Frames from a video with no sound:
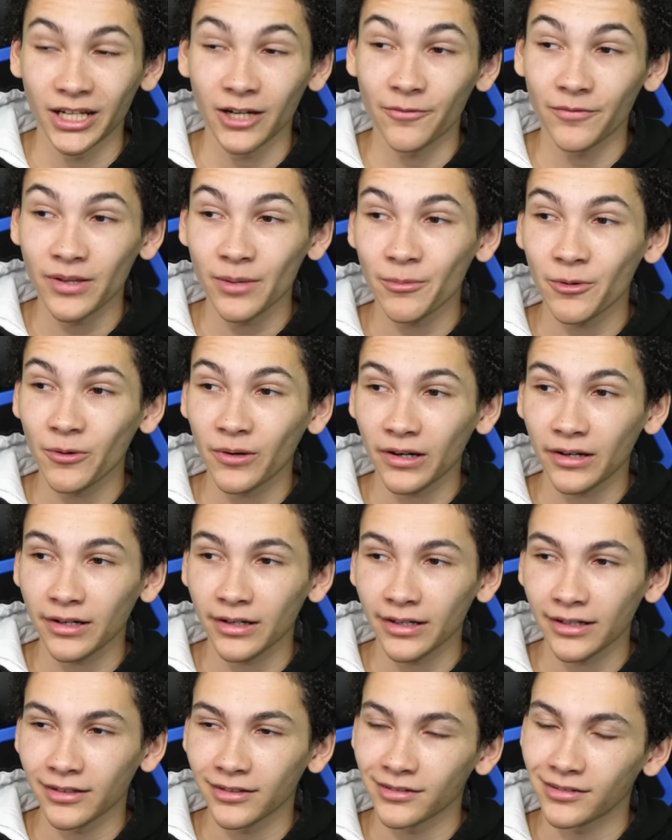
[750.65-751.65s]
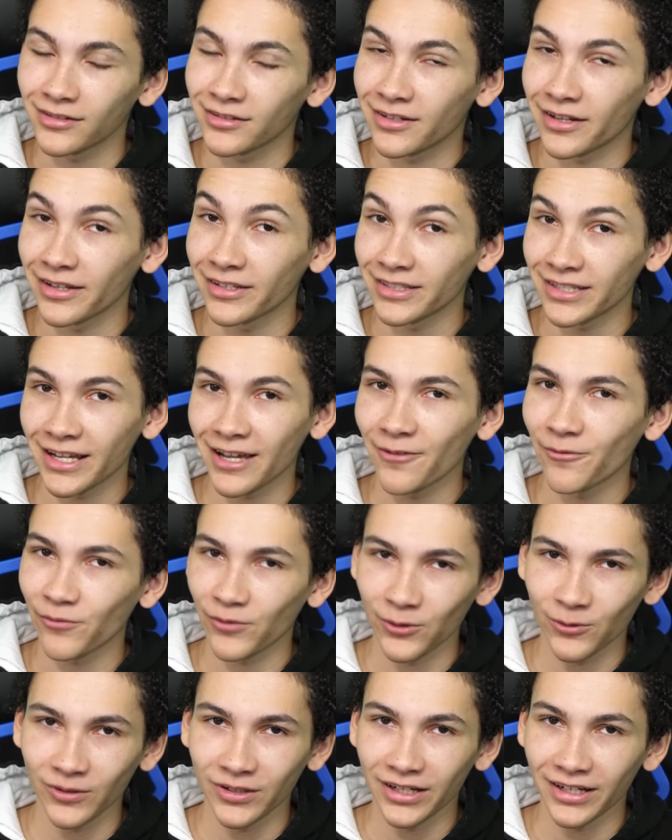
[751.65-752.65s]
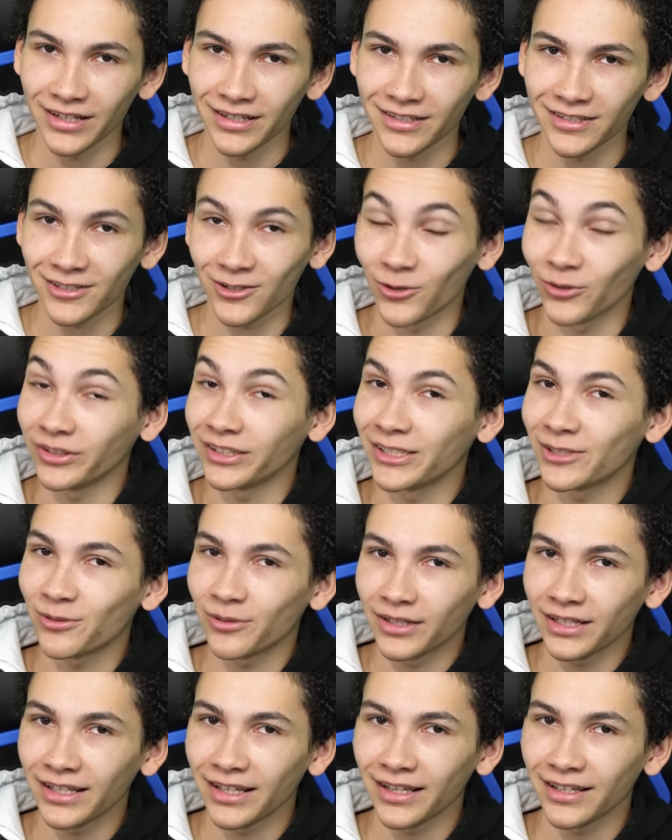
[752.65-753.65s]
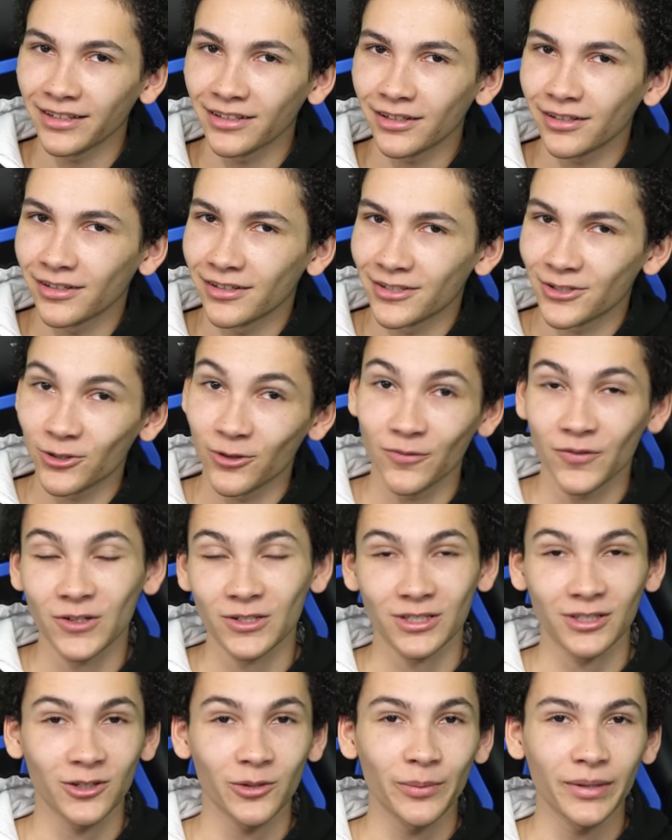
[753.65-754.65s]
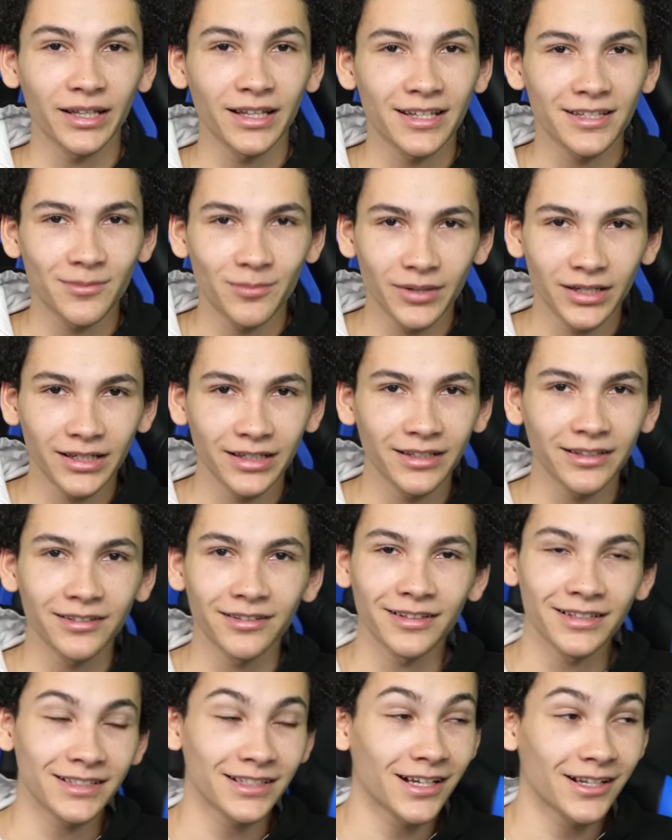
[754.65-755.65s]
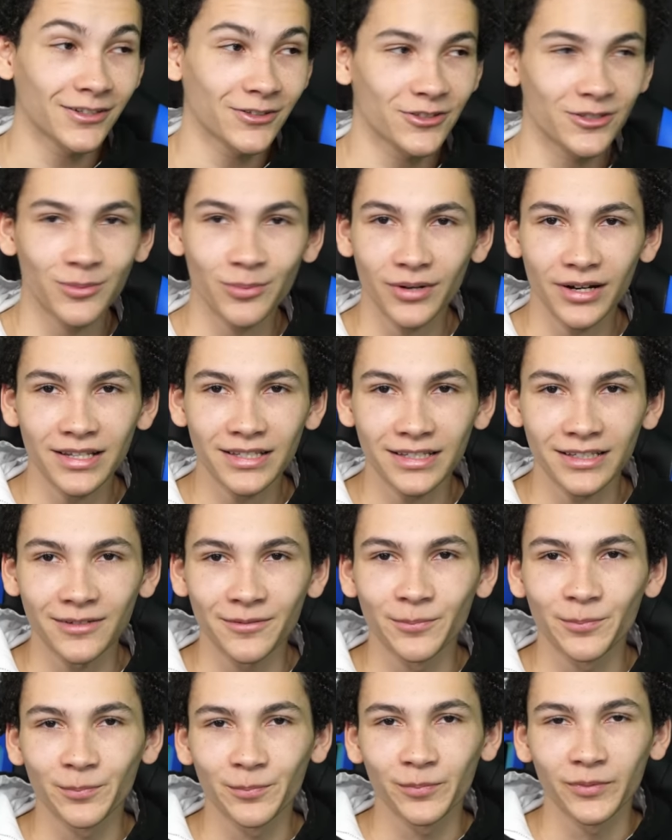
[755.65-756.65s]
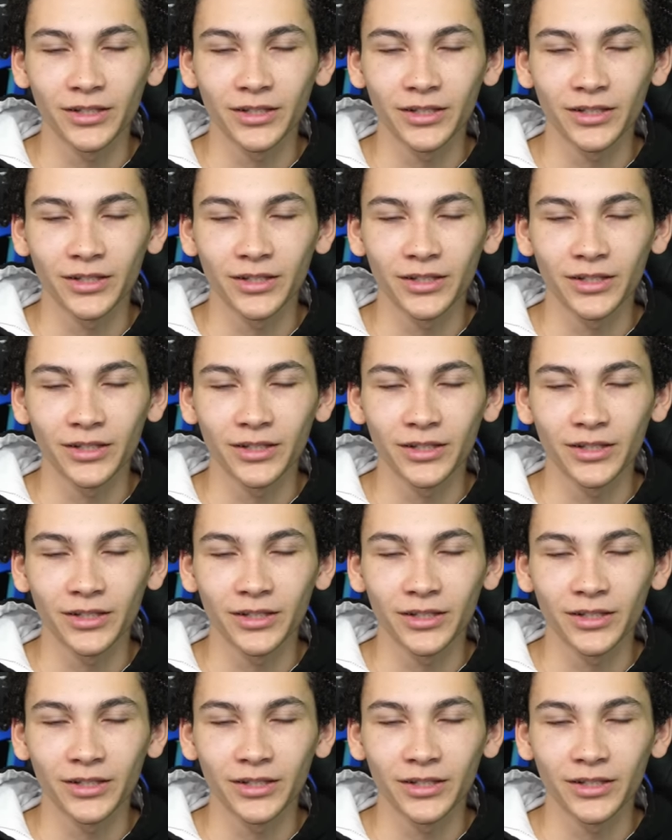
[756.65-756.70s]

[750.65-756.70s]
Now February does have fewer days, only 28, so if there's a little bit less money, it's not too surprising.